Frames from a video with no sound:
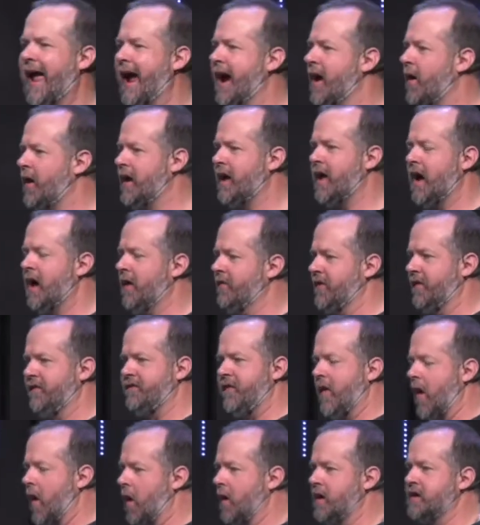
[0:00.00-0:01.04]
area of the
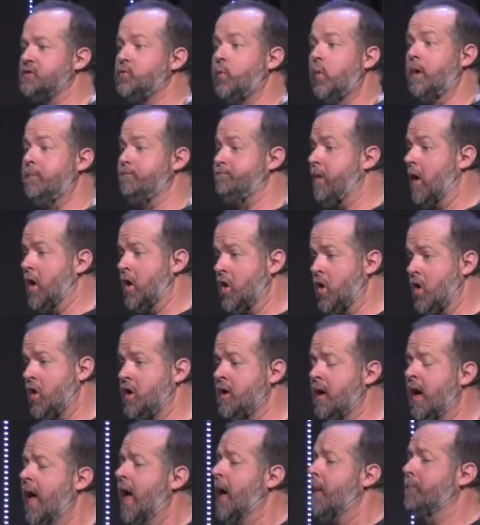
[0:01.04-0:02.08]
forest would
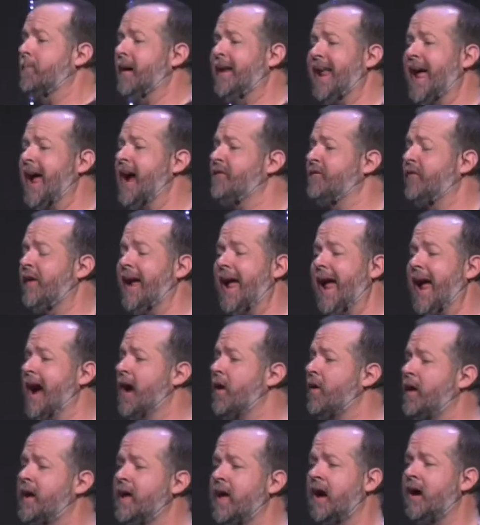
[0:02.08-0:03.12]
burn, but every
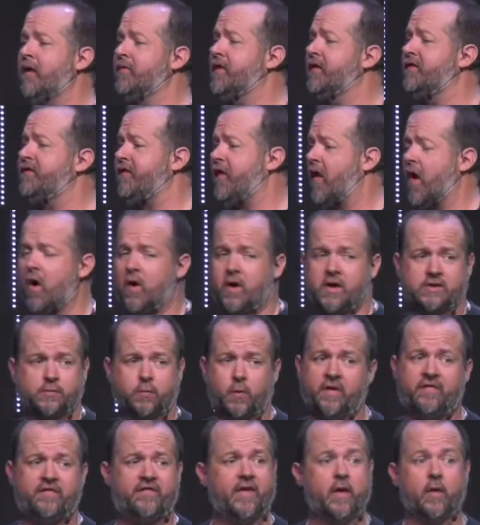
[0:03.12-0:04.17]
area of the forest
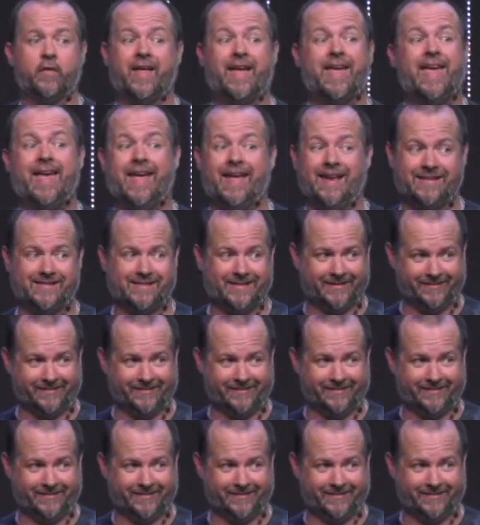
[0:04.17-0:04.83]
would feel the heat.